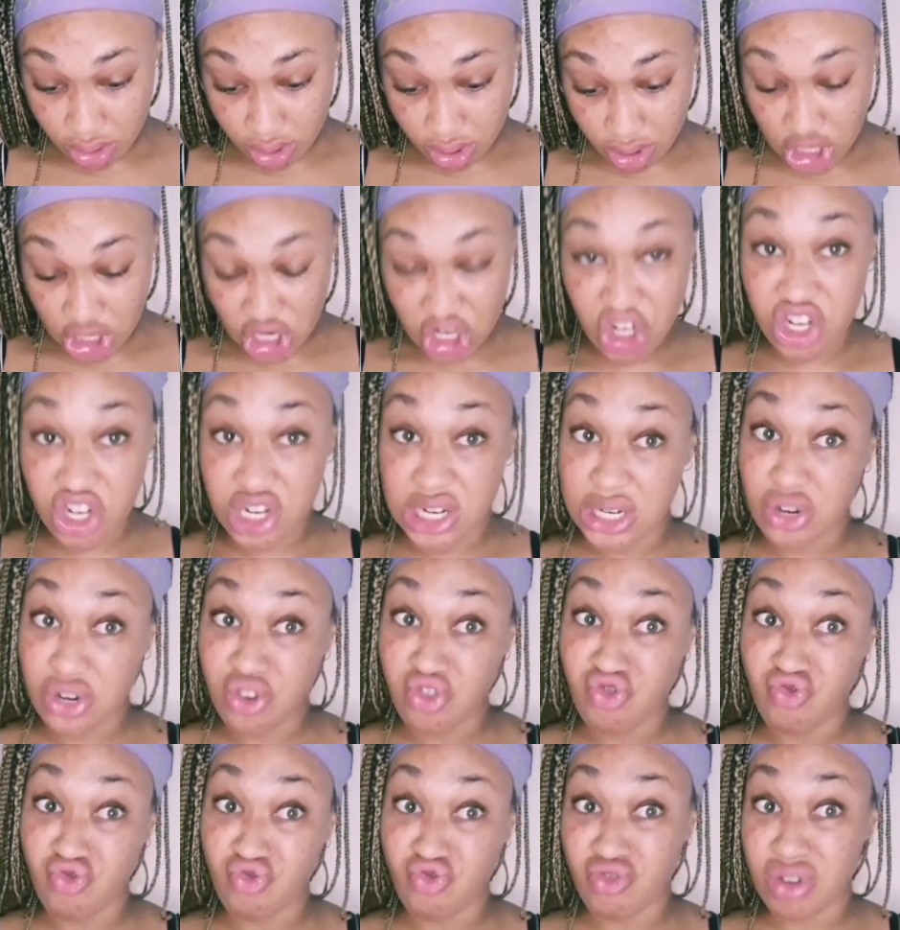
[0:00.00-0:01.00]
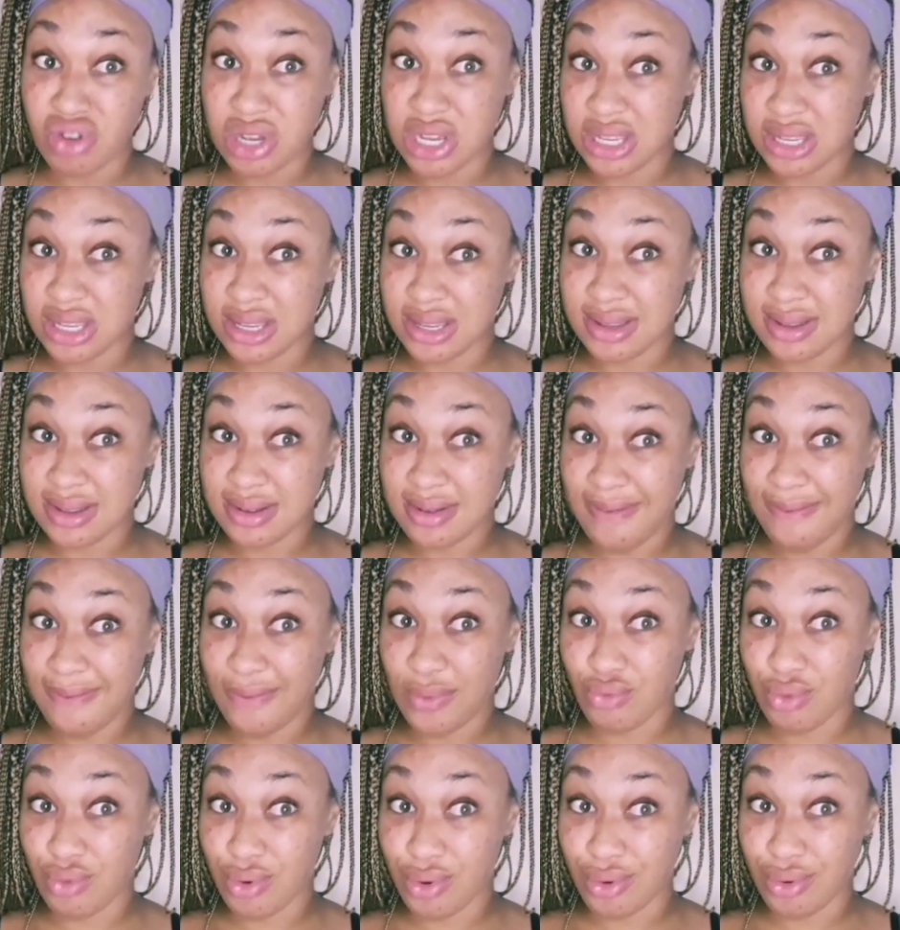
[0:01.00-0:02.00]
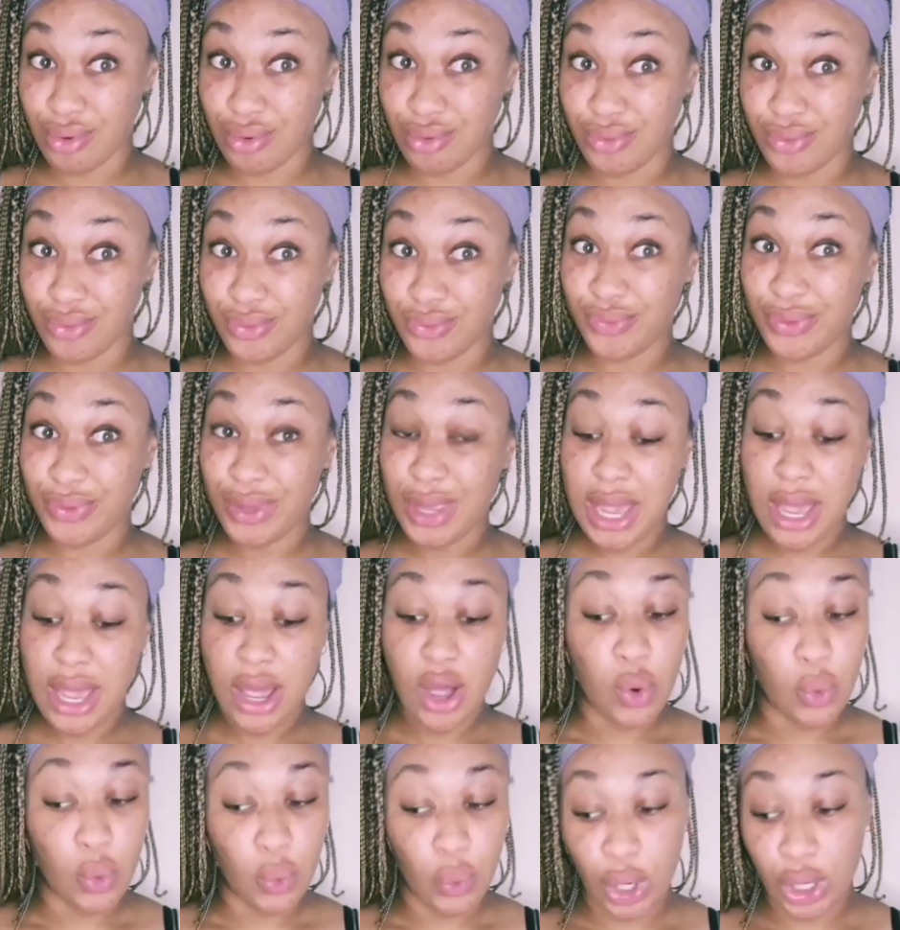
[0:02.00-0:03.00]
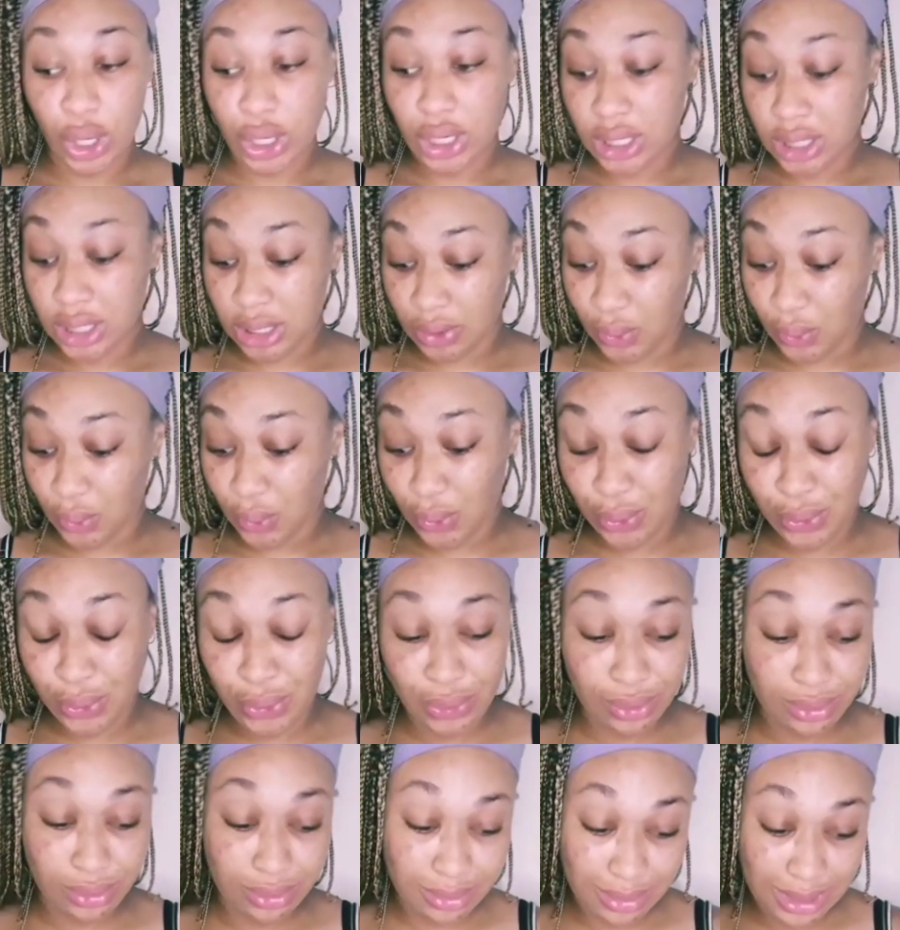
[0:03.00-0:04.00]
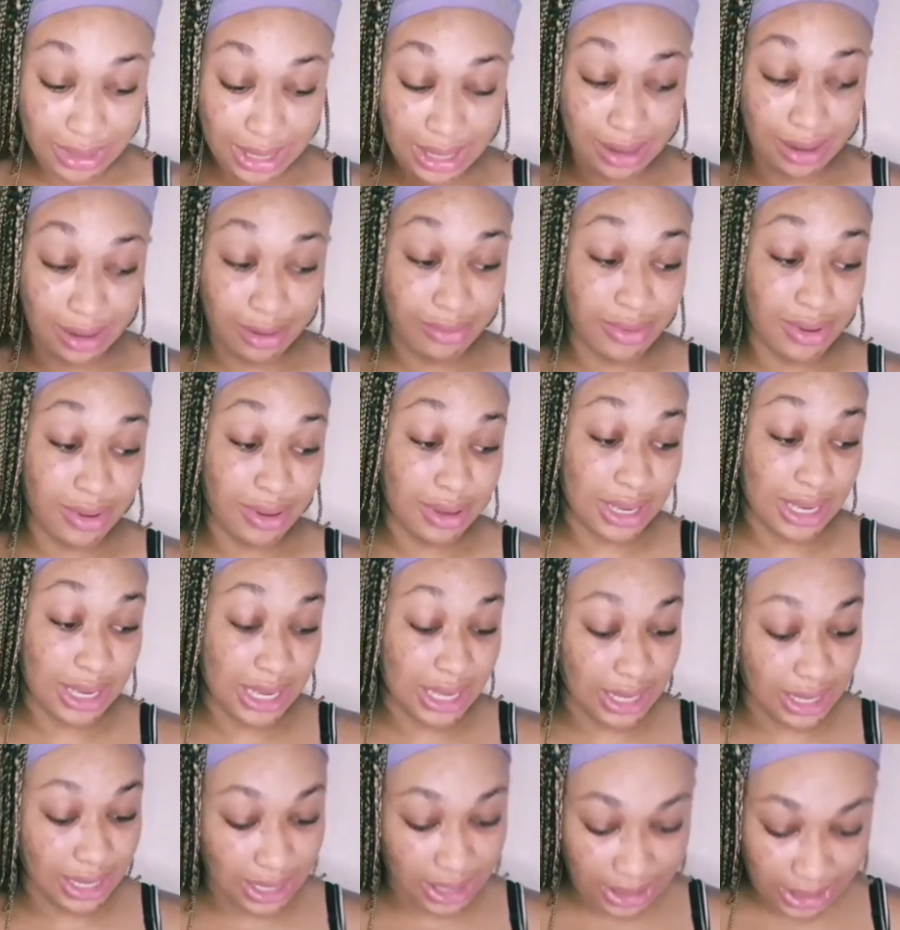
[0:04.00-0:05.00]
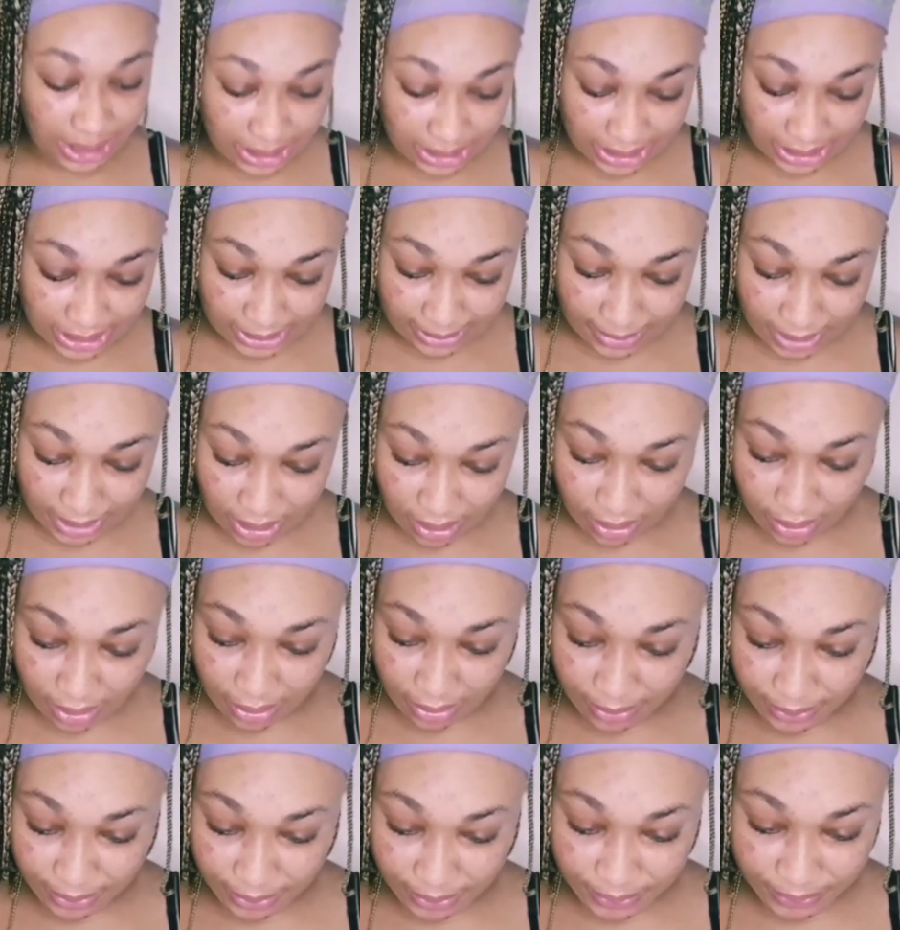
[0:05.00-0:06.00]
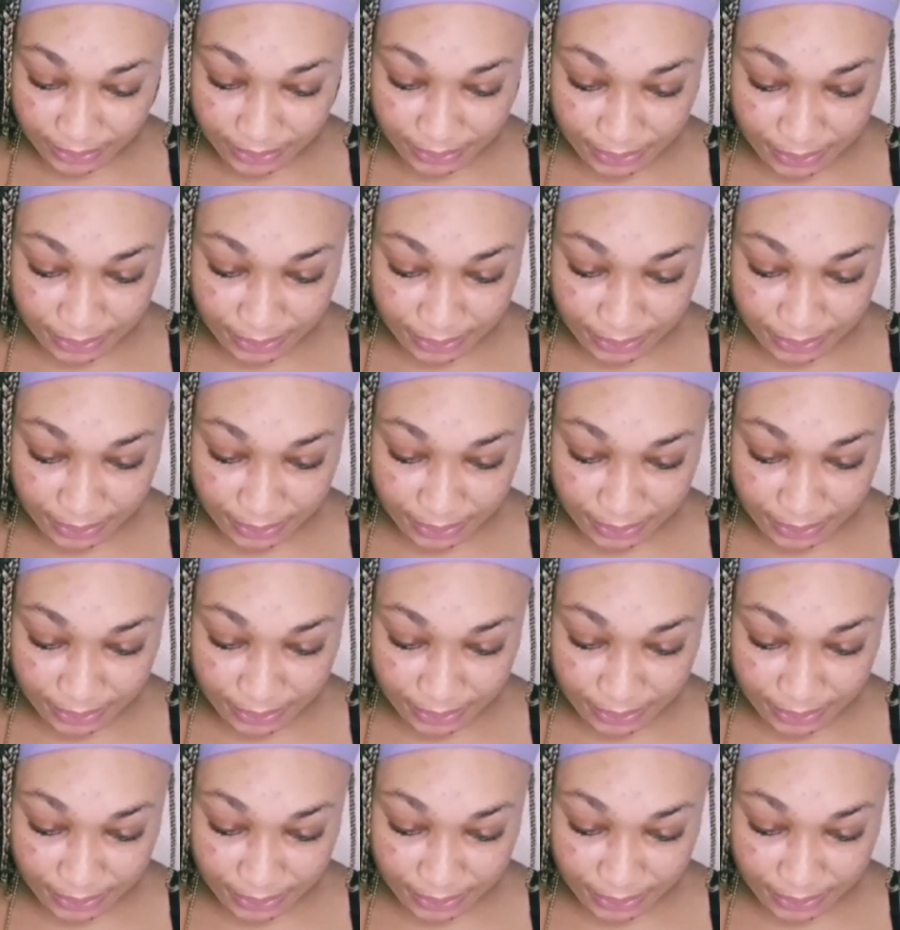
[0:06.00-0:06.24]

This shit is nice, bro. Right there. Oof, I love it. And then this is my um